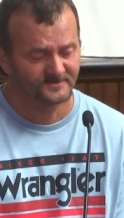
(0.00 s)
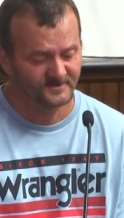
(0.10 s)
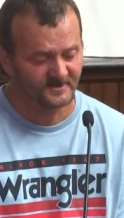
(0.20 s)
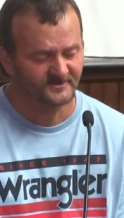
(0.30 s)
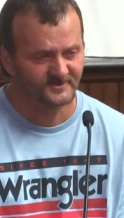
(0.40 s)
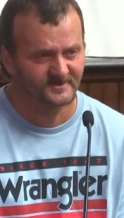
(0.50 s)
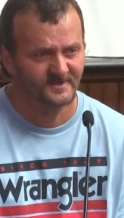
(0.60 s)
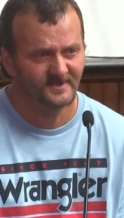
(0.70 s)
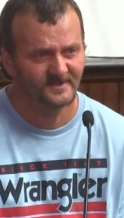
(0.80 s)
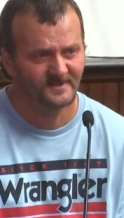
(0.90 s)
Yes.
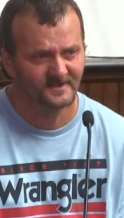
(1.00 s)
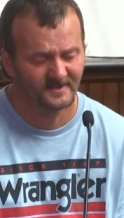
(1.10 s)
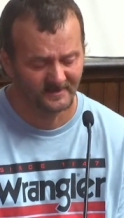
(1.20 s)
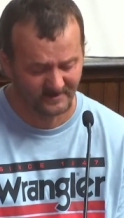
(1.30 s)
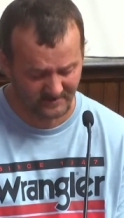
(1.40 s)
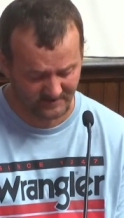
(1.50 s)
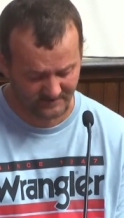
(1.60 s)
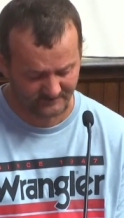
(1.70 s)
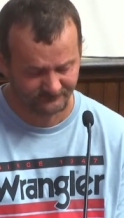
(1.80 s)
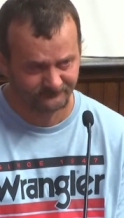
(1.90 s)
Okay. And
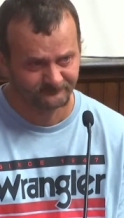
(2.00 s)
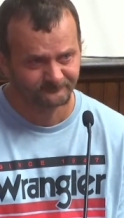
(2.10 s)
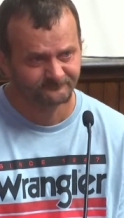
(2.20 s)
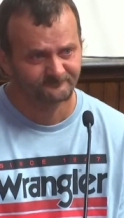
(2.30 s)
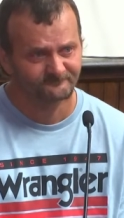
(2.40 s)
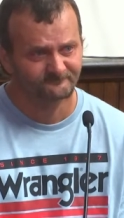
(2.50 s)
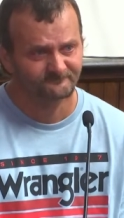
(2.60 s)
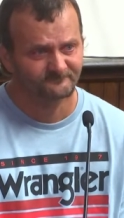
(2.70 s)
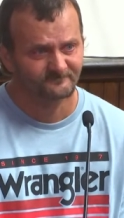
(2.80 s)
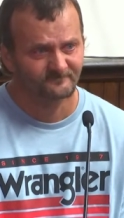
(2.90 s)
is that the
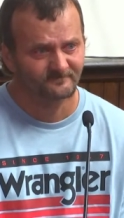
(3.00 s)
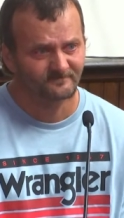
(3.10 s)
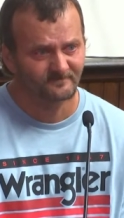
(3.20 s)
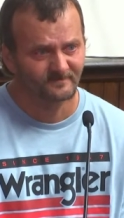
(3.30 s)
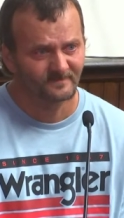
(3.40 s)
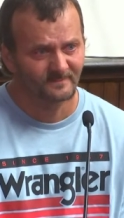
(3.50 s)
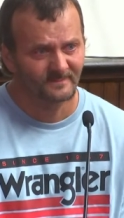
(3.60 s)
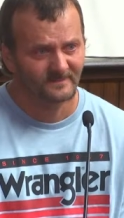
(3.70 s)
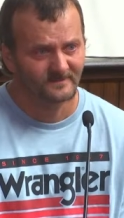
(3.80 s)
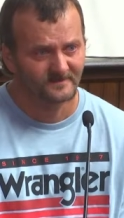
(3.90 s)
911 call that you made
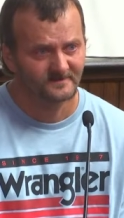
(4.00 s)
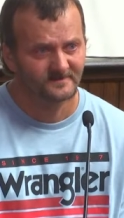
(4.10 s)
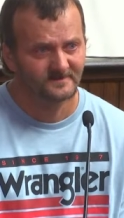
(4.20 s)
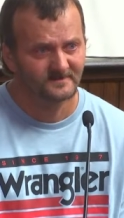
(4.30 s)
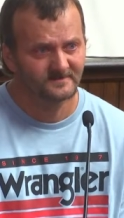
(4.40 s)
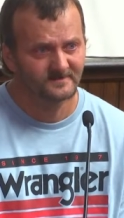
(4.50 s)
um,